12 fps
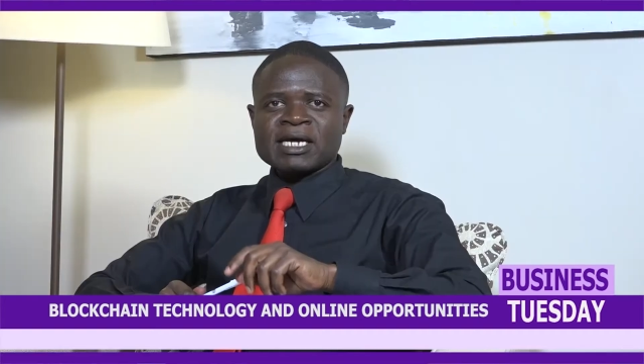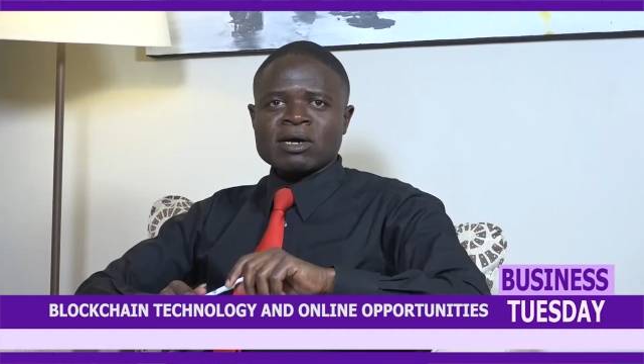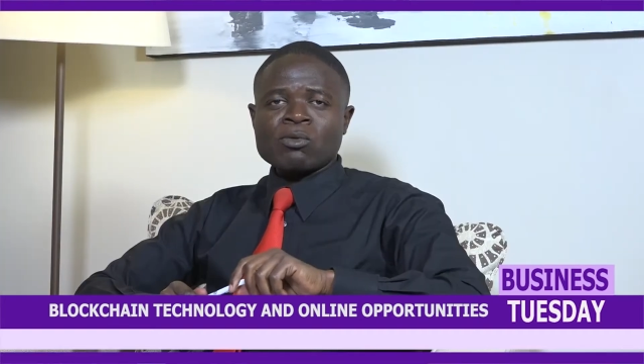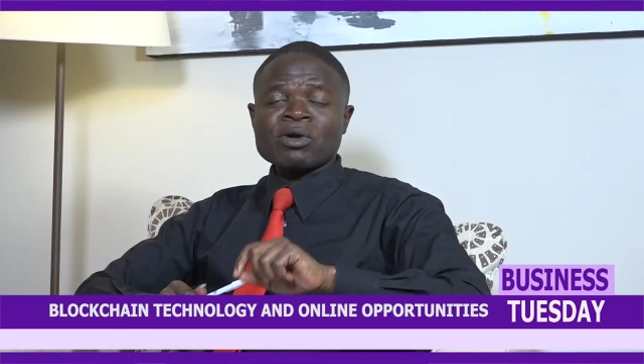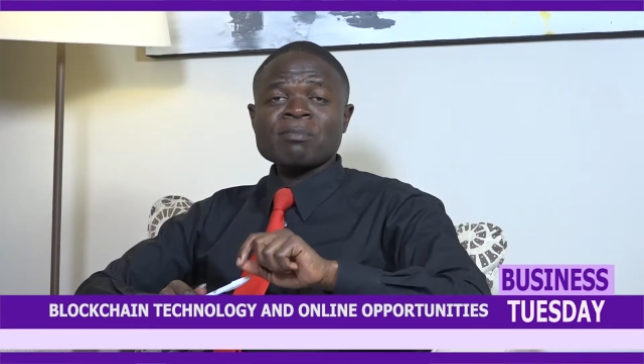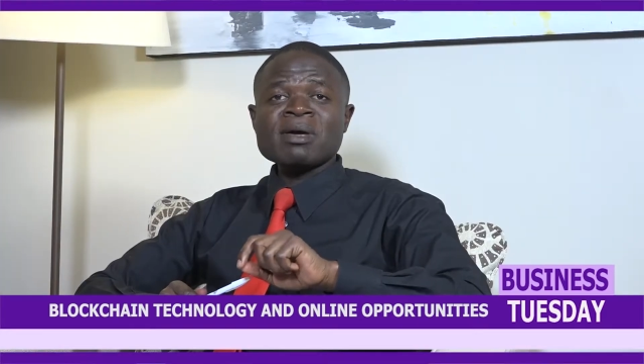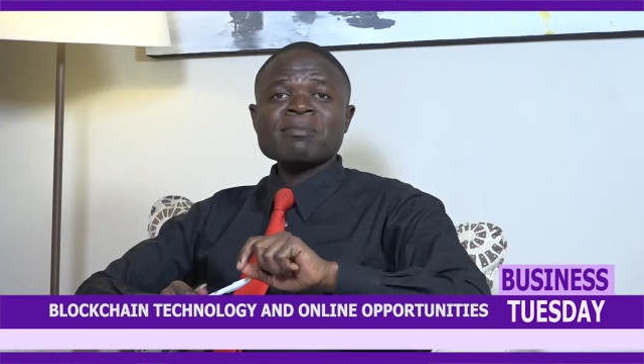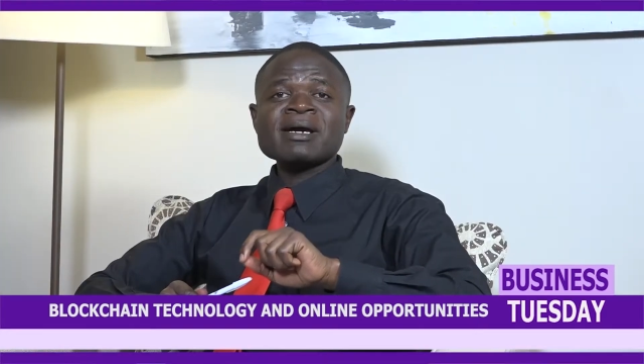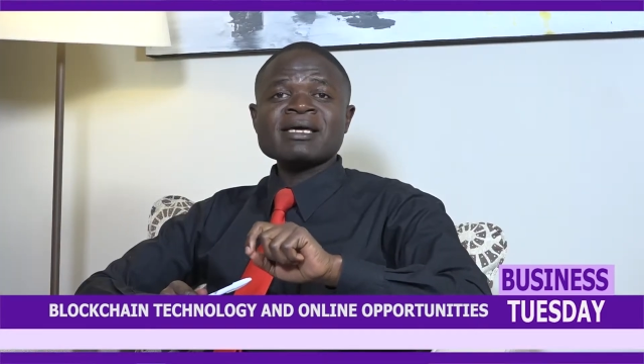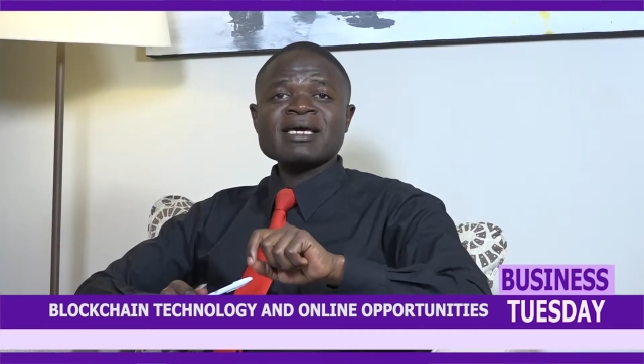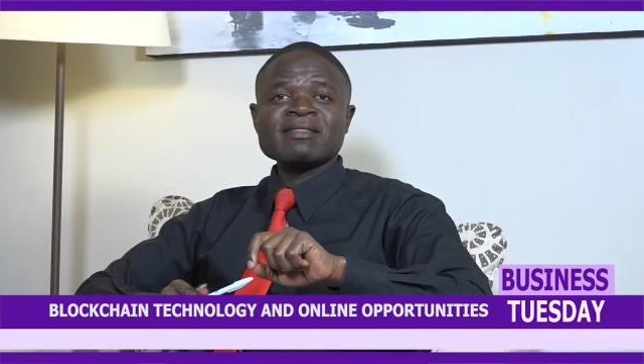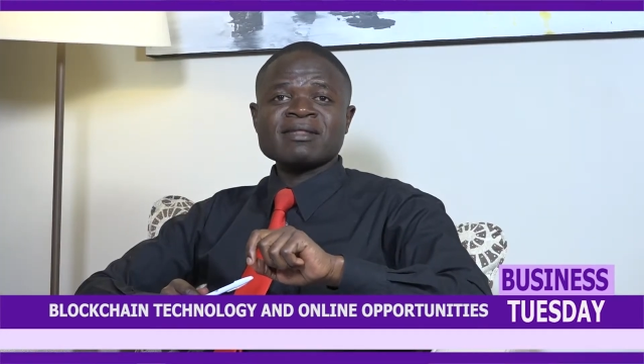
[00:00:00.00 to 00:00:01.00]
Now, remember
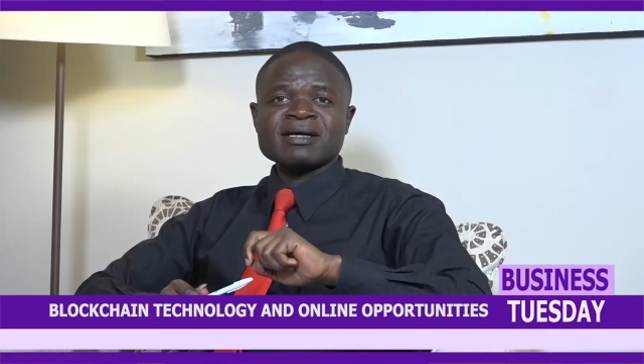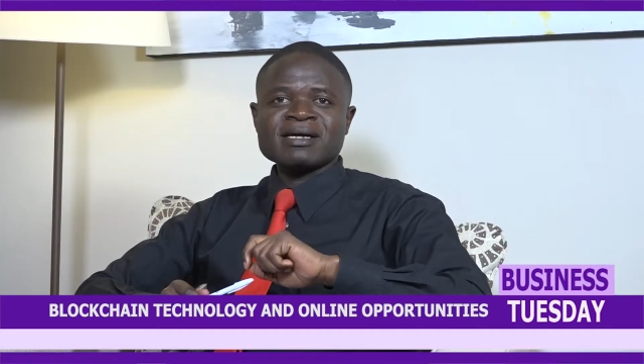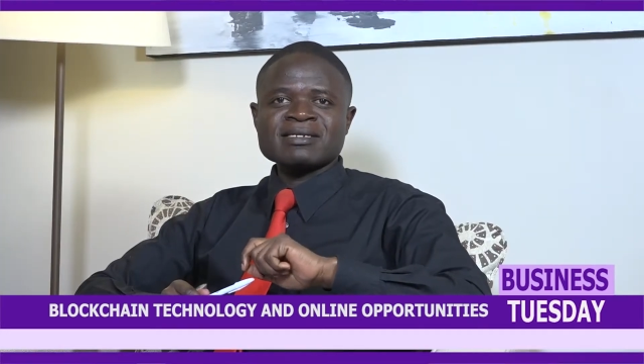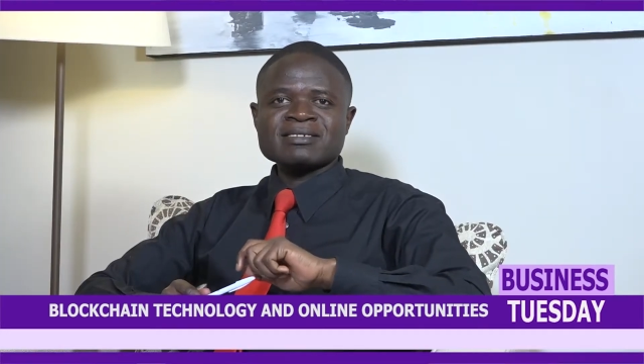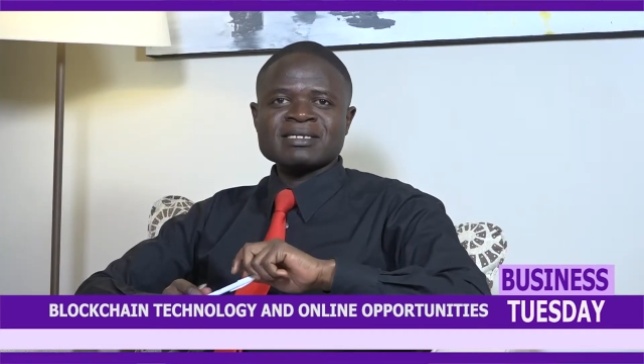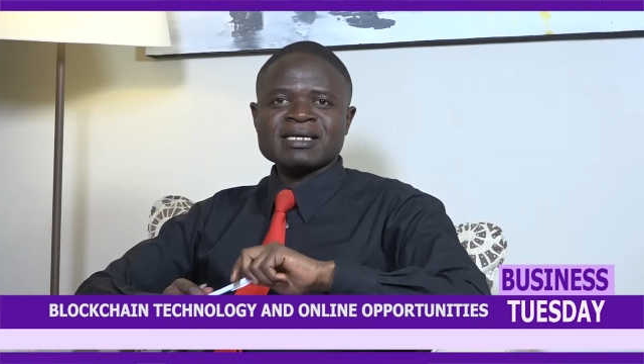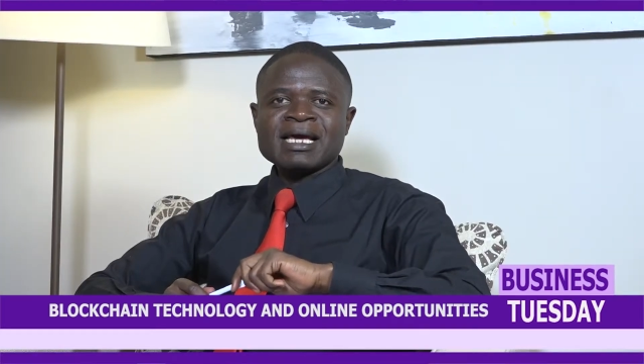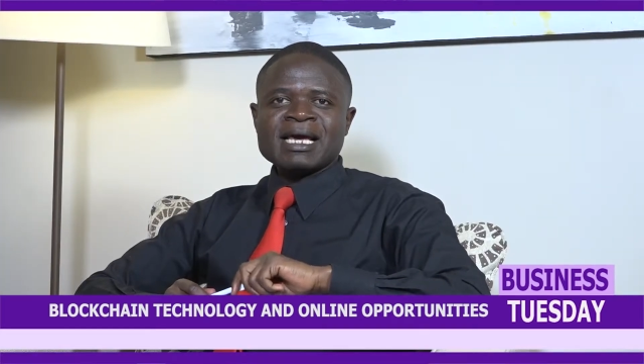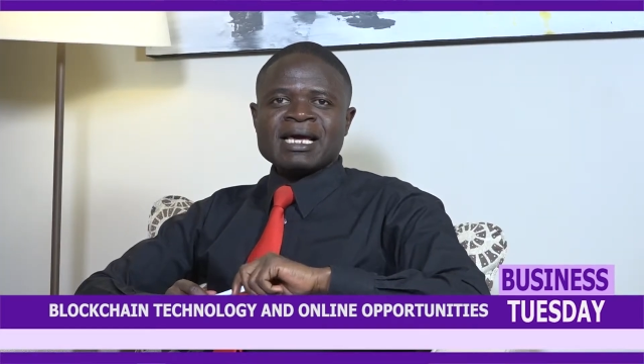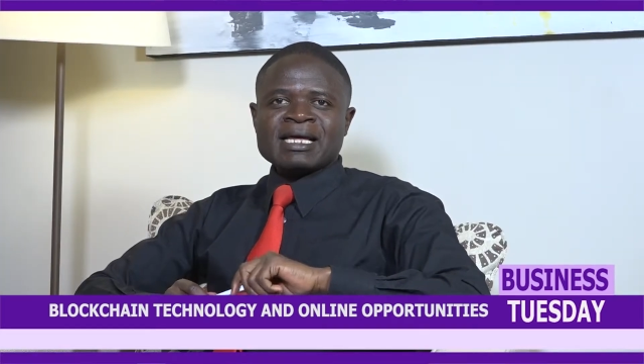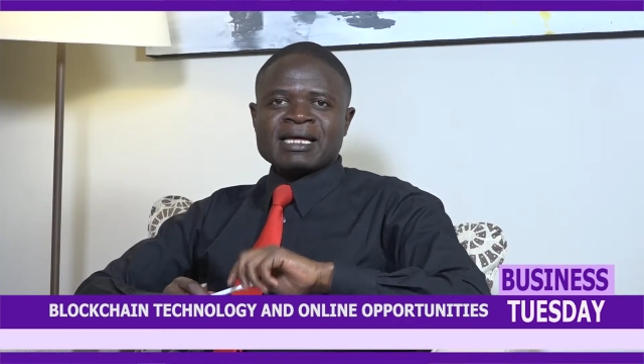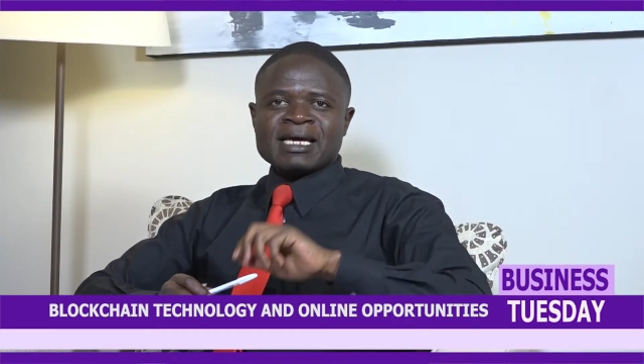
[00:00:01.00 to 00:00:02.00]
here in the country,
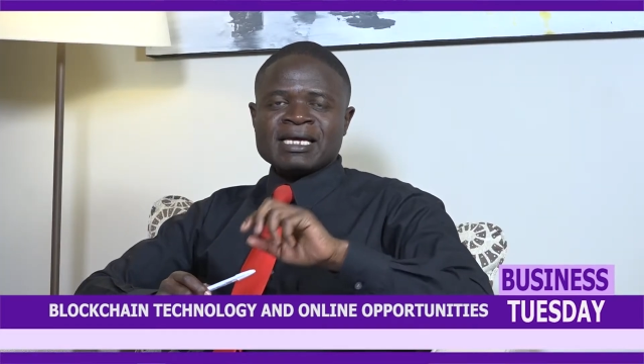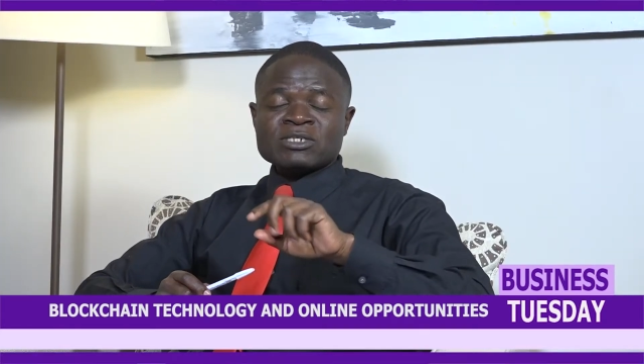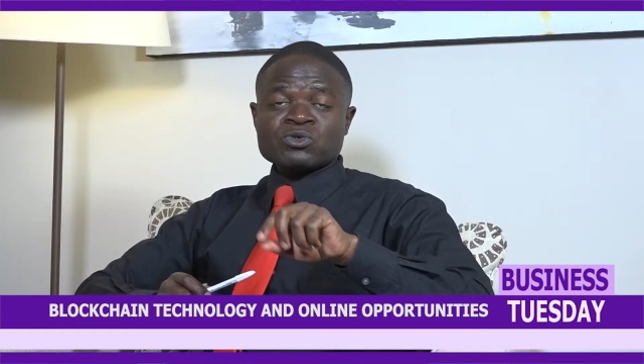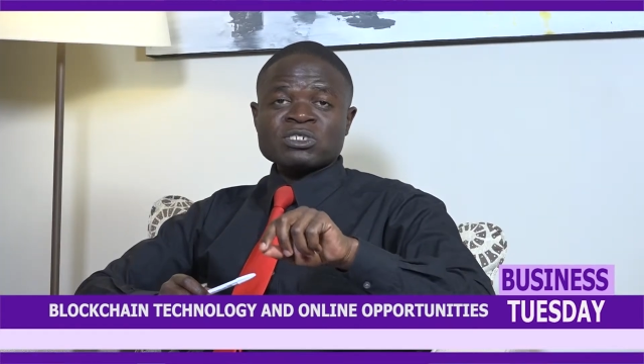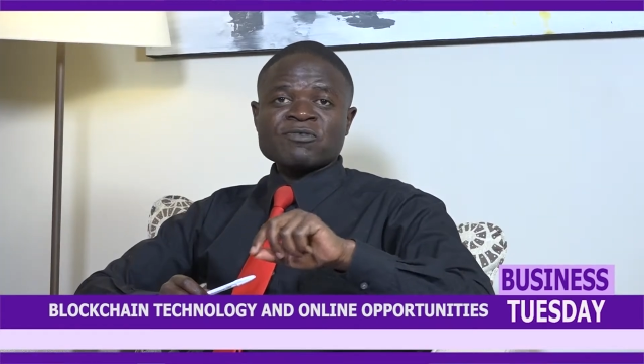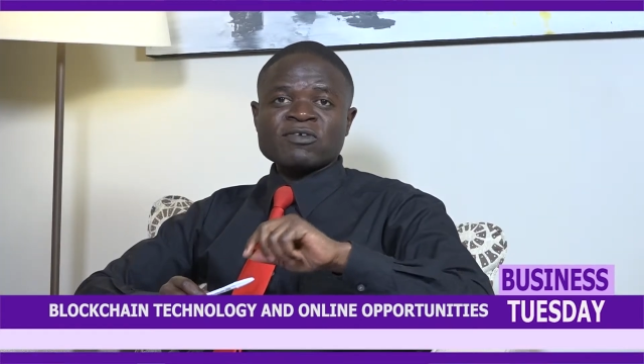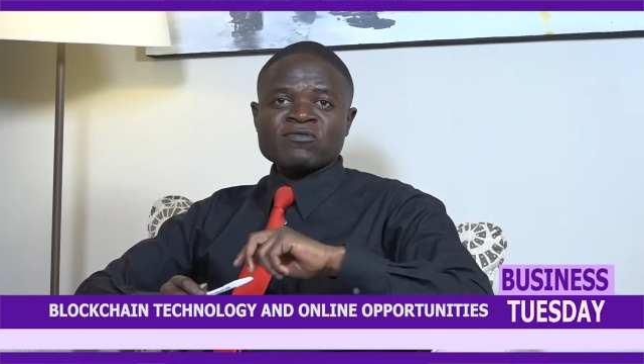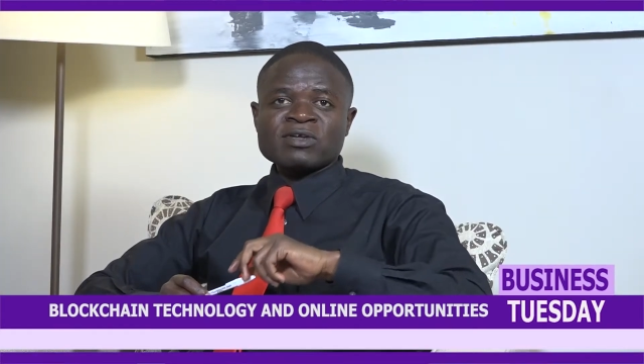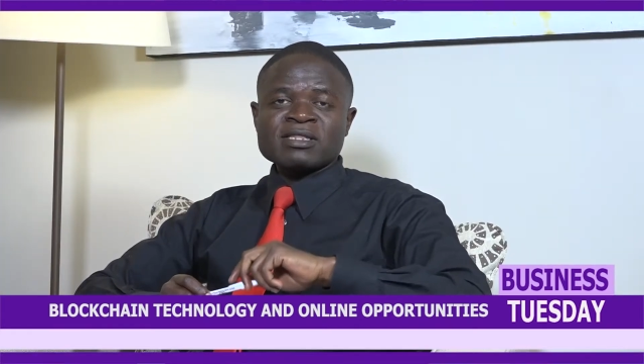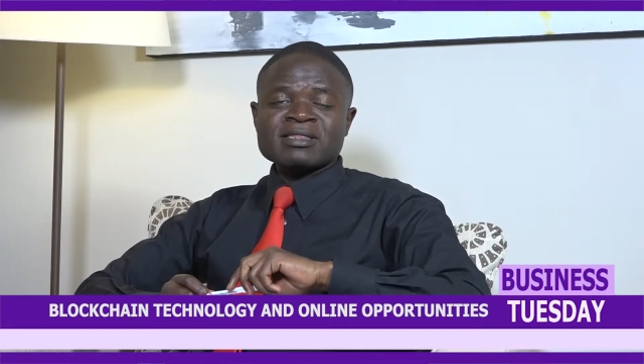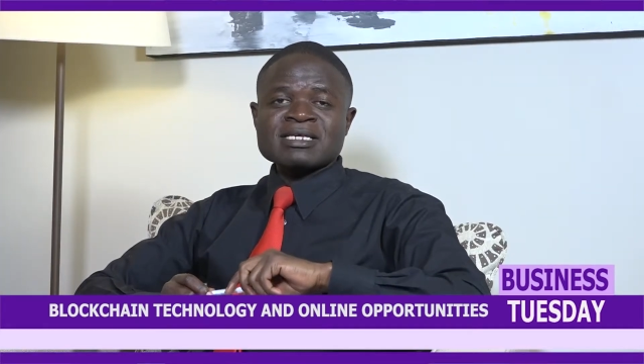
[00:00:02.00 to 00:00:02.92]
in 2015,